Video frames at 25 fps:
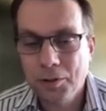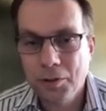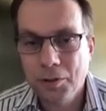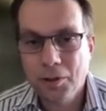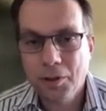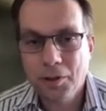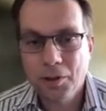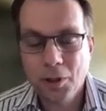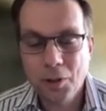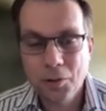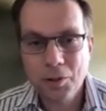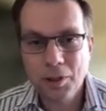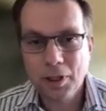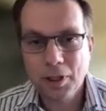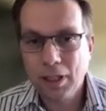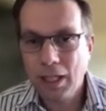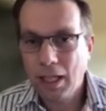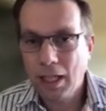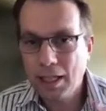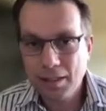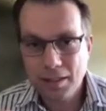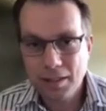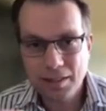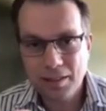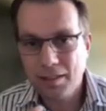
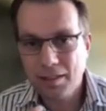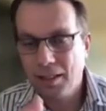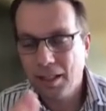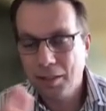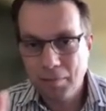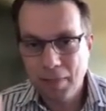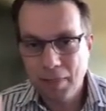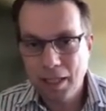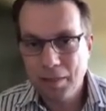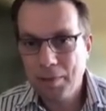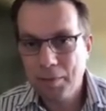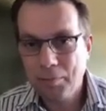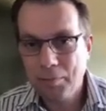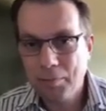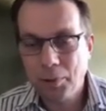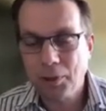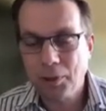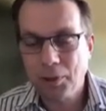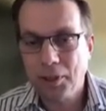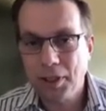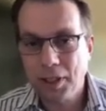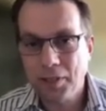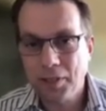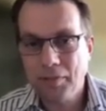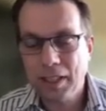Localized, there may be
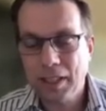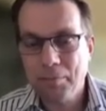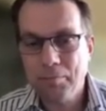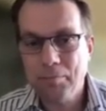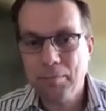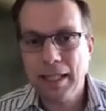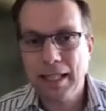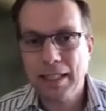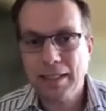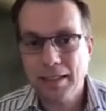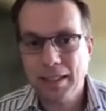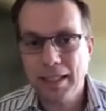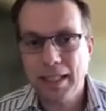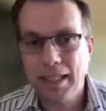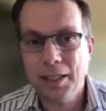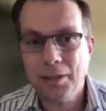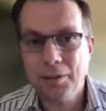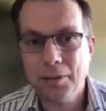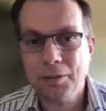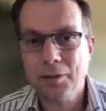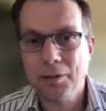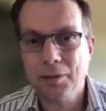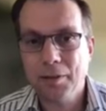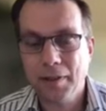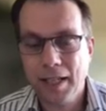positive impacts here
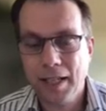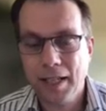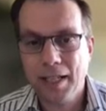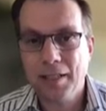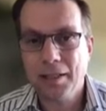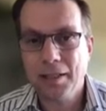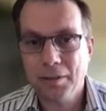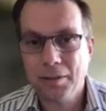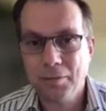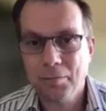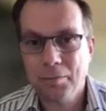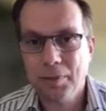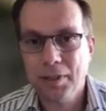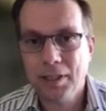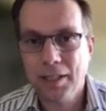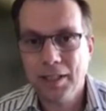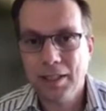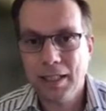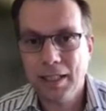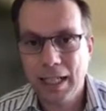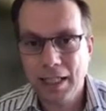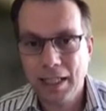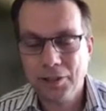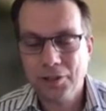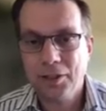or there, but it
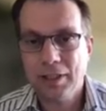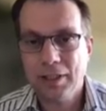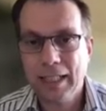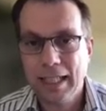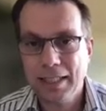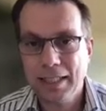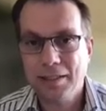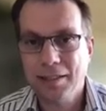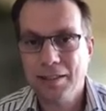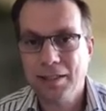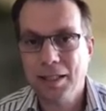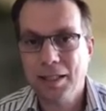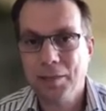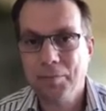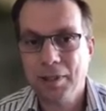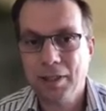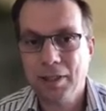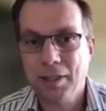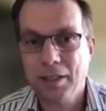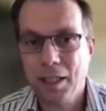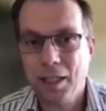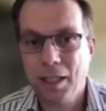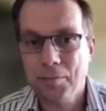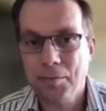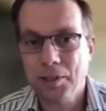actually hasn't stopped the
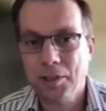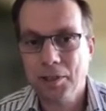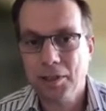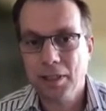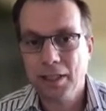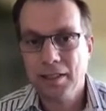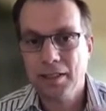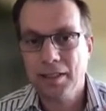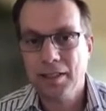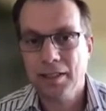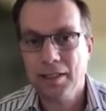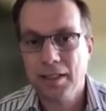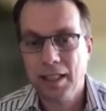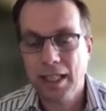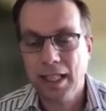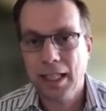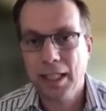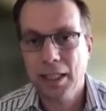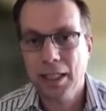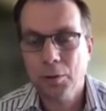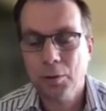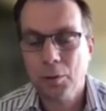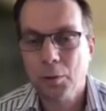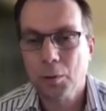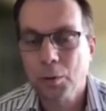climate crisis and
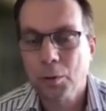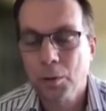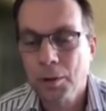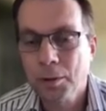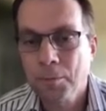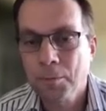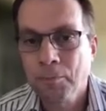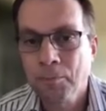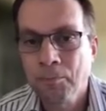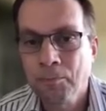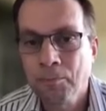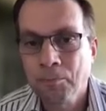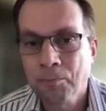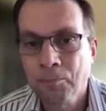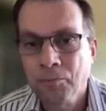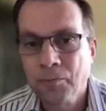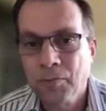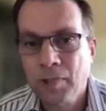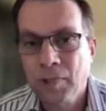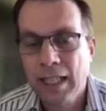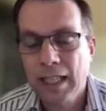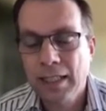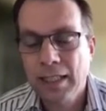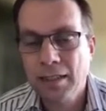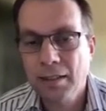or
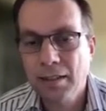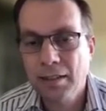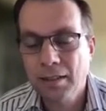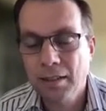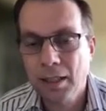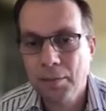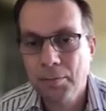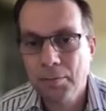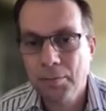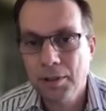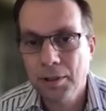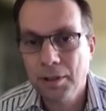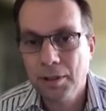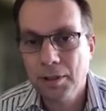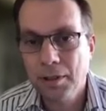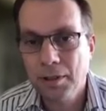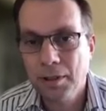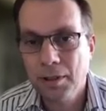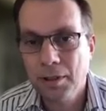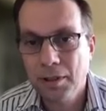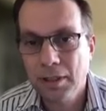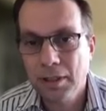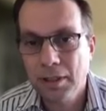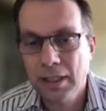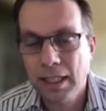hasn't stopped uh,
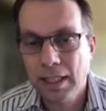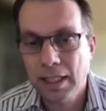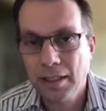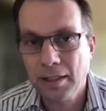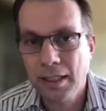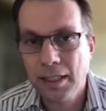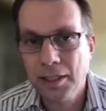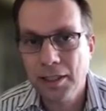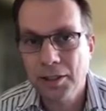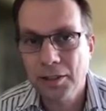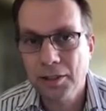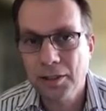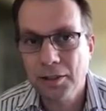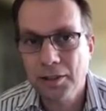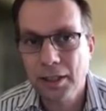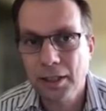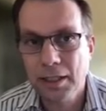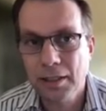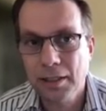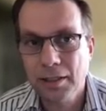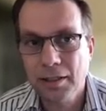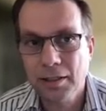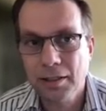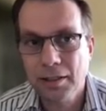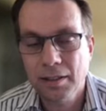the extinction
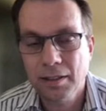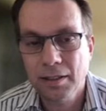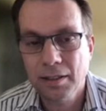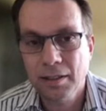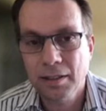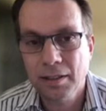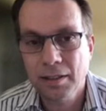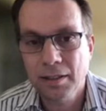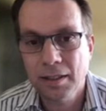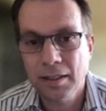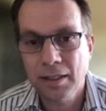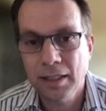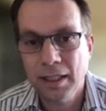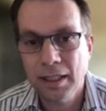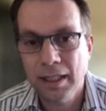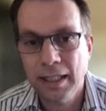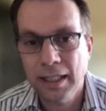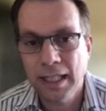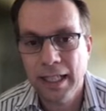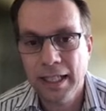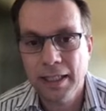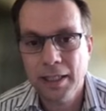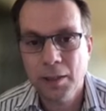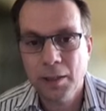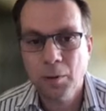crisis uh, in, in
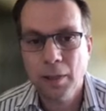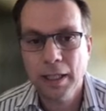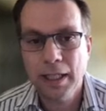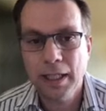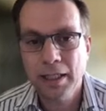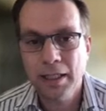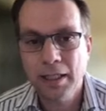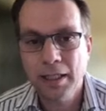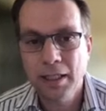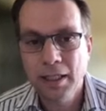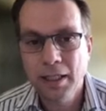any way.